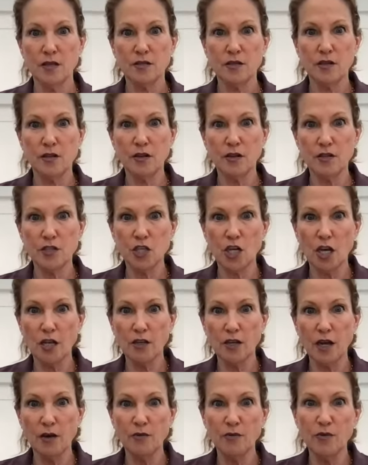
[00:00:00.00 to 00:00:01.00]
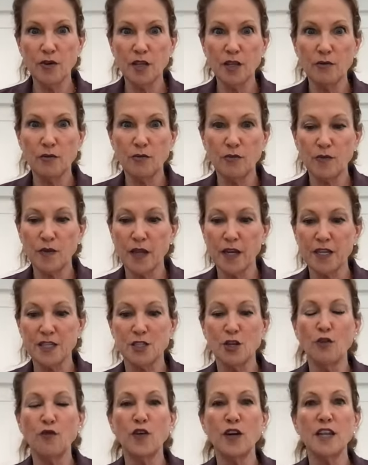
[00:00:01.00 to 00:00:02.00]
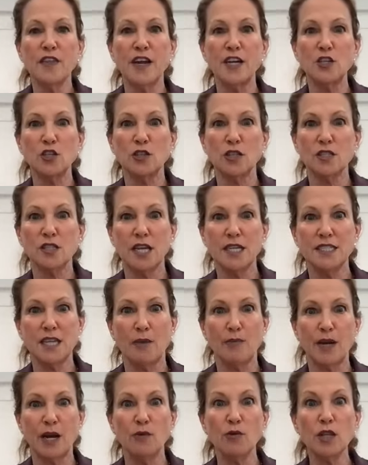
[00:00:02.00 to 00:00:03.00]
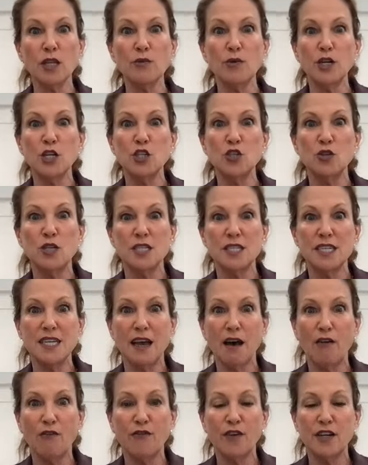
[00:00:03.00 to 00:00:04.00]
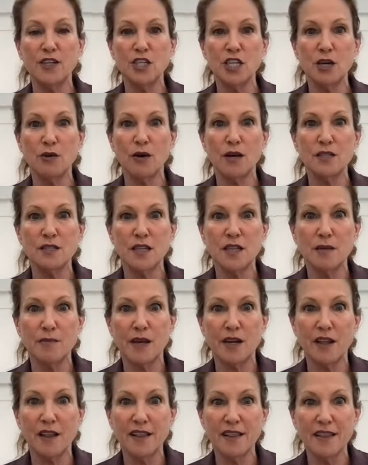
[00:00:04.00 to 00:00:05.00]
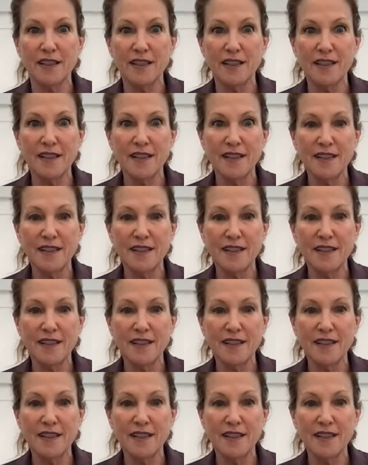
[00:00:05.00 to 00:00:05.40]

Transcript: So the Chuck, I really, like, it's so funny that I took the slice out, but I really wanted you to see how fudgy it was in the middle